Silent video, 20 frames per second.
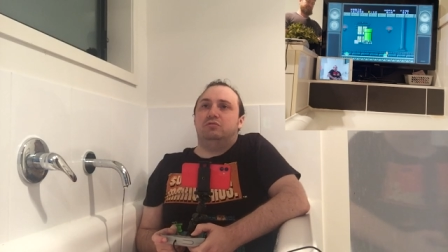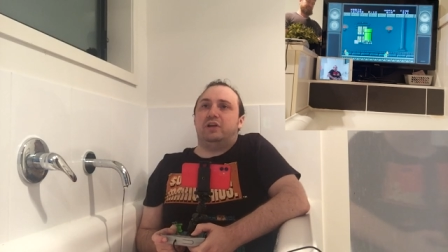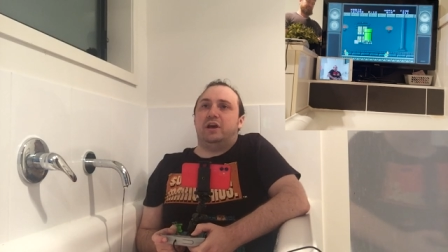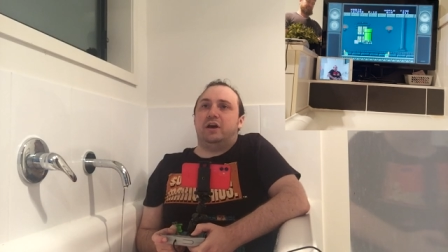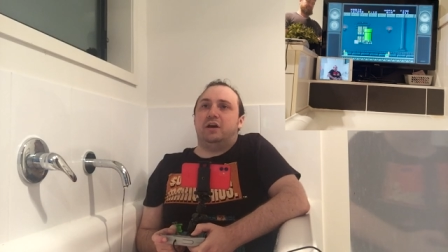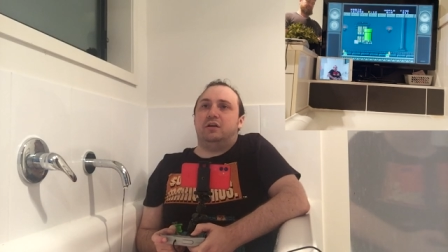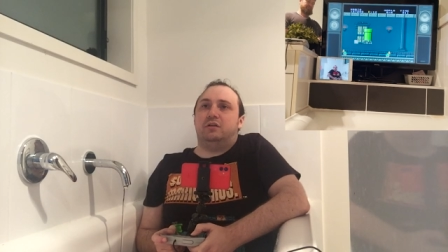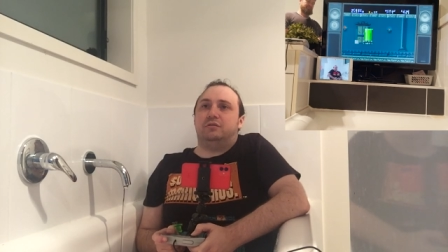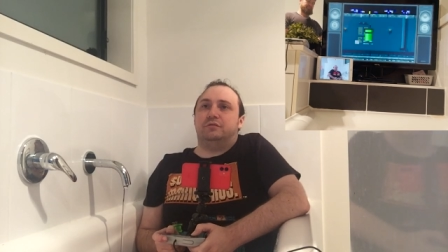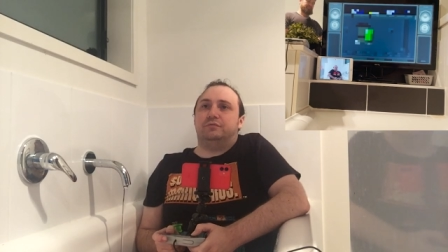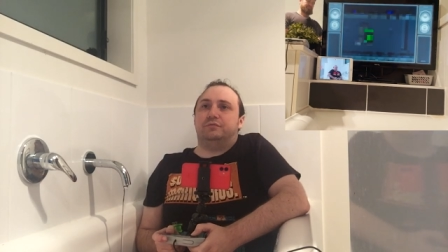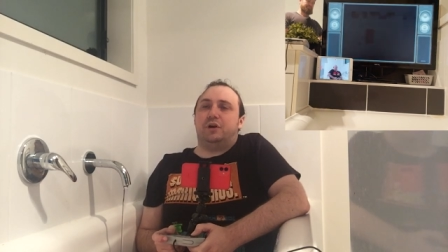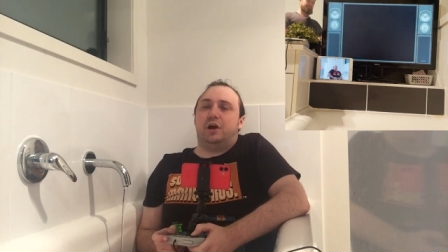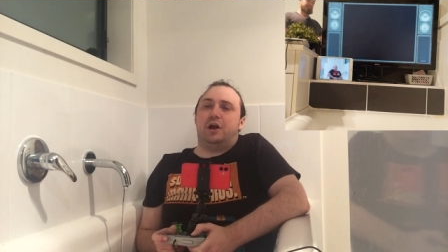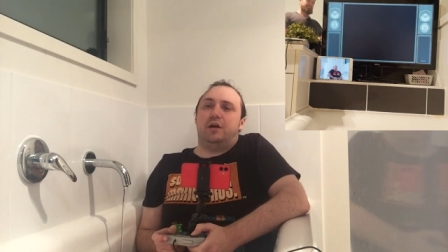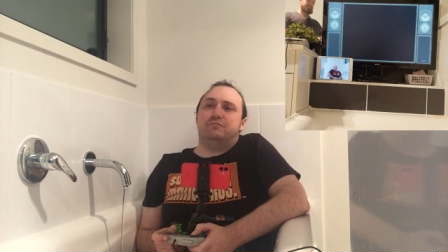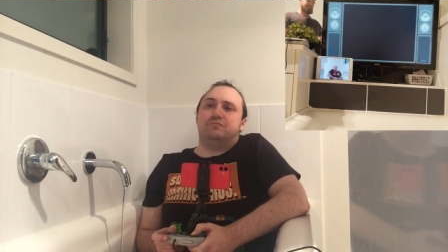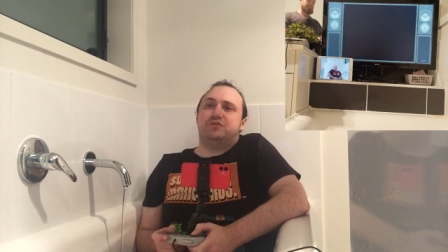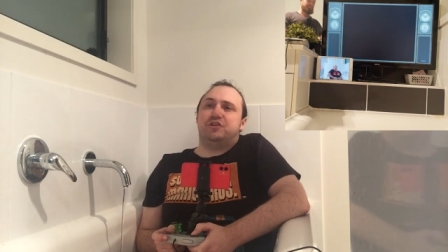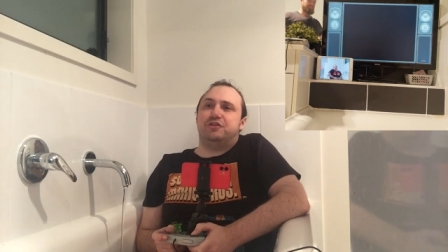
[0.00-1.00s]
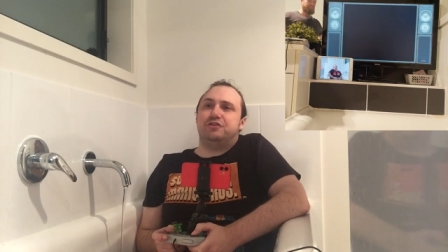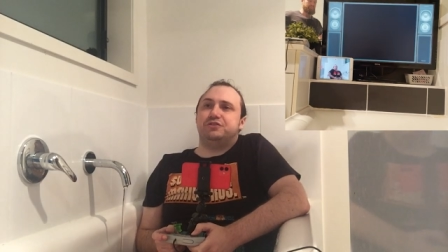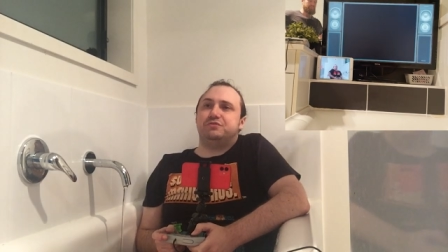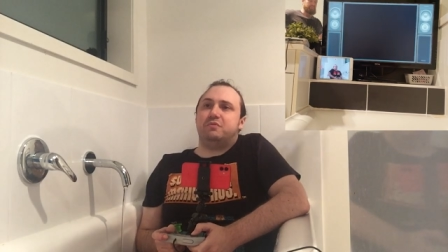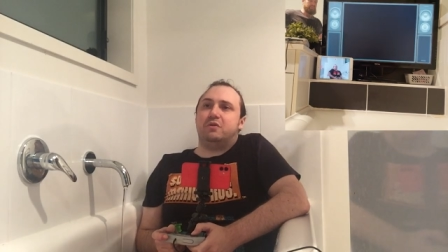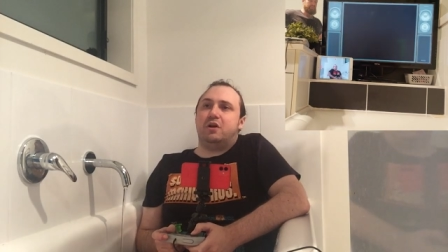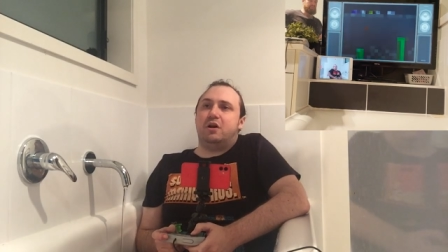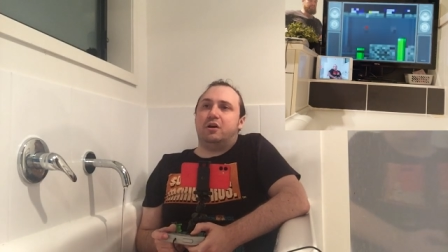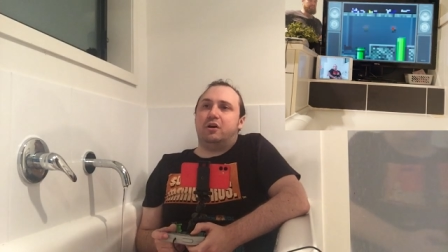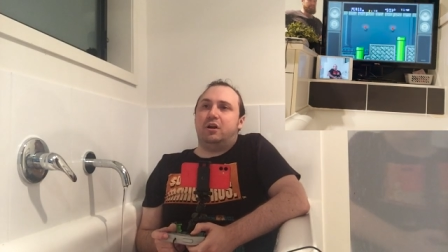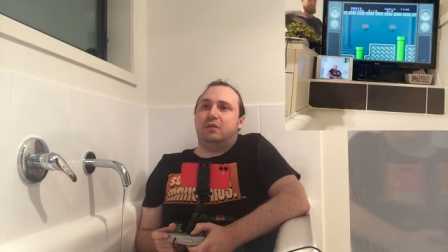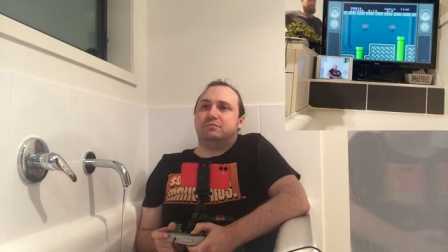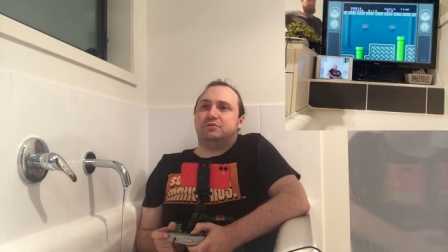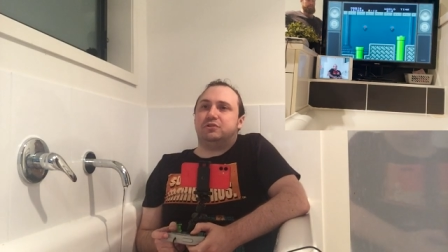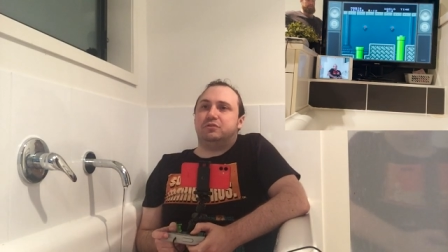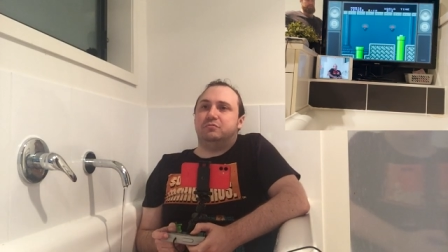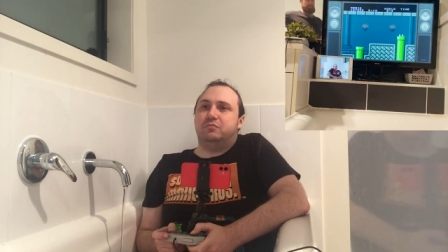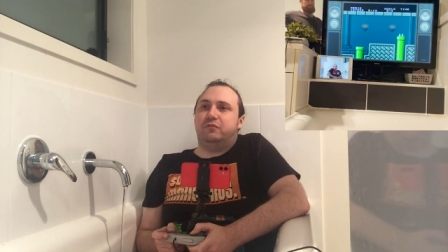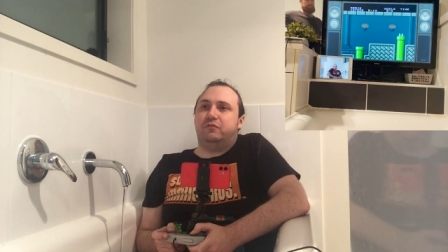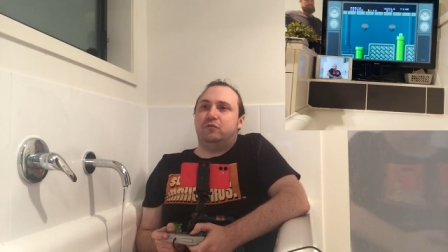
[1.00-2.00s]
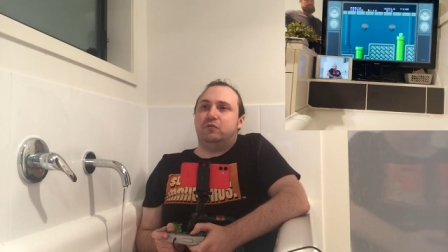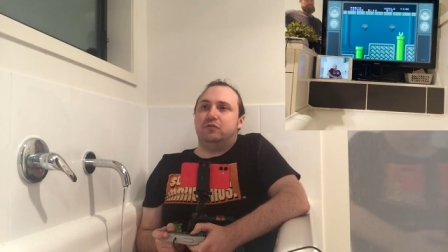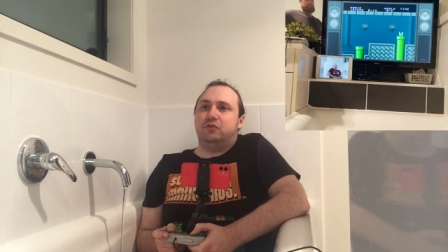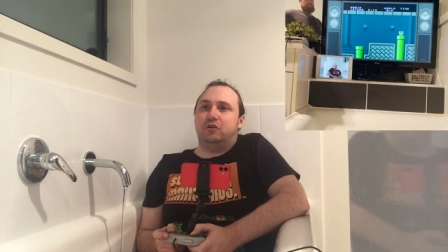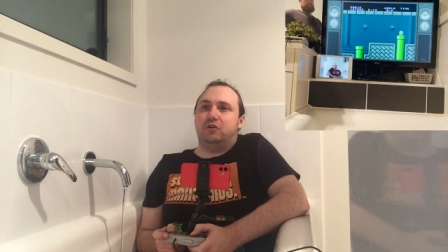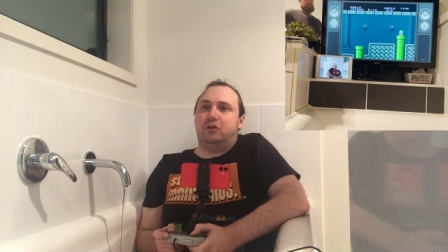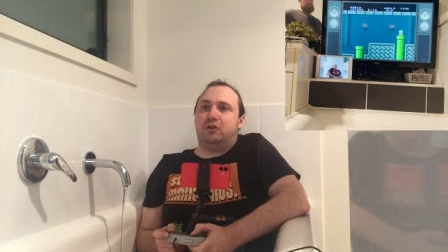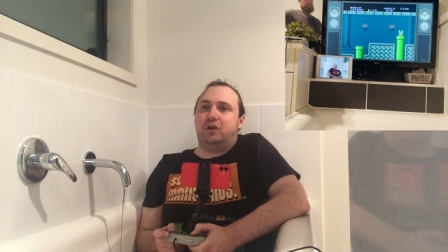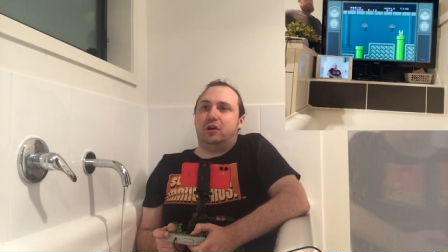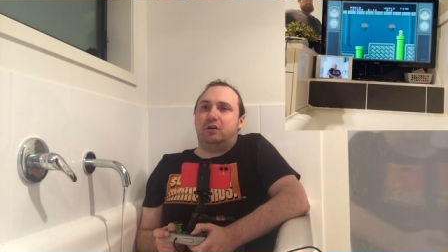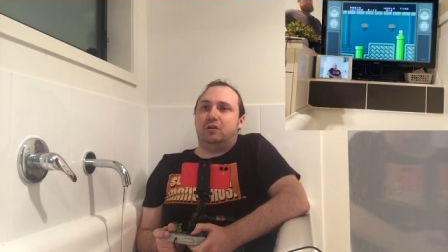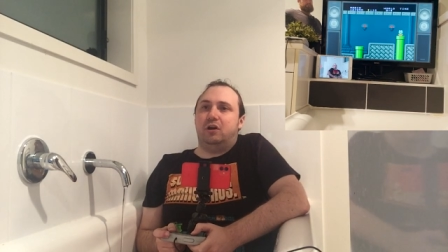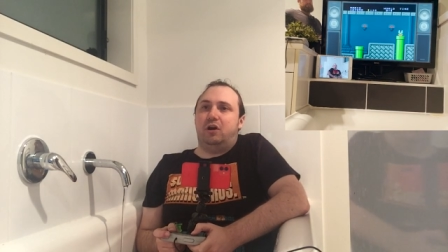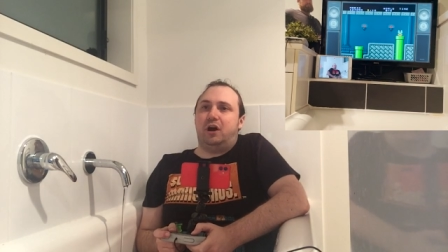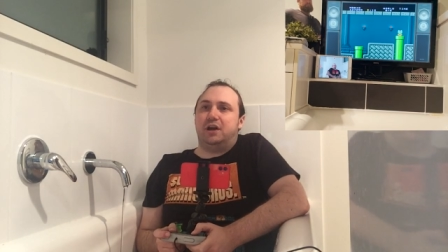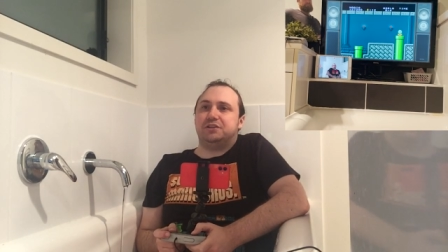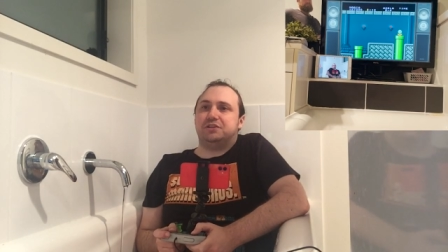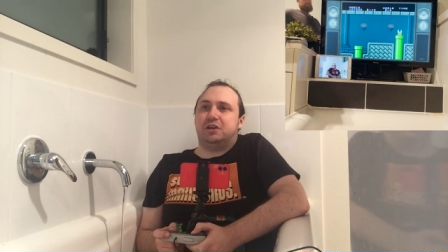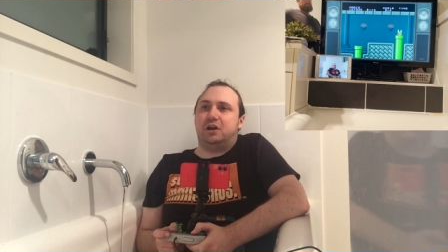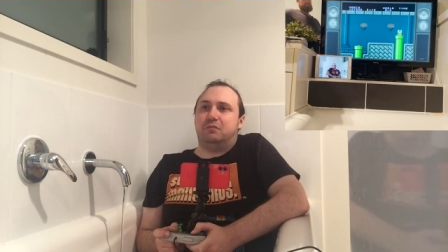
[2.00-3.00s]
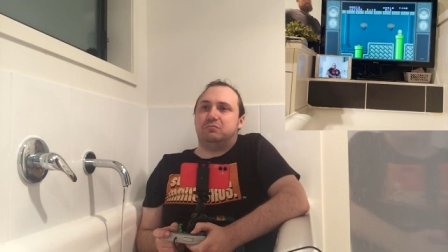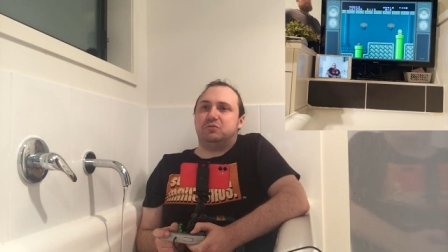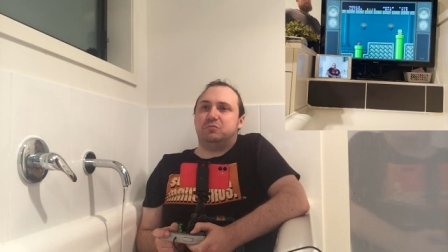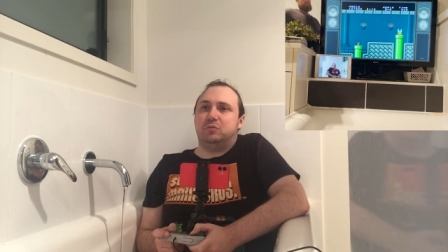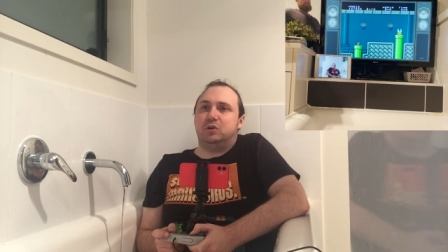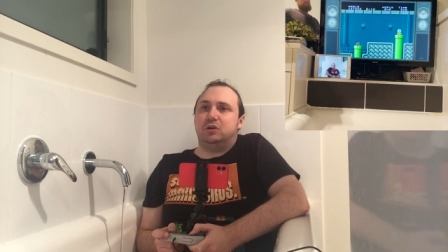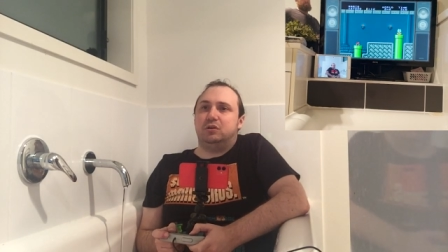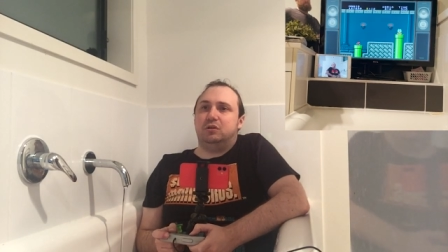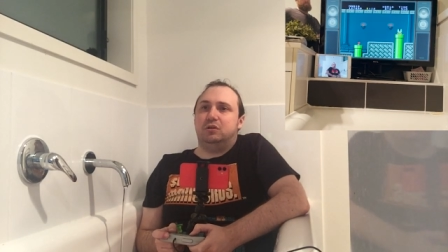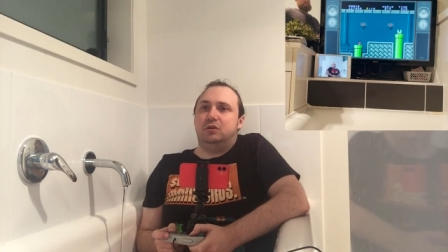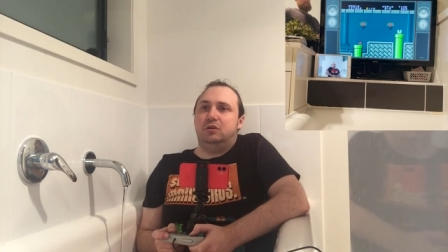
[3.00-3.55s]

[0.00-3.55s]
Down. All right. So this is where I got up to before you ice cupped me.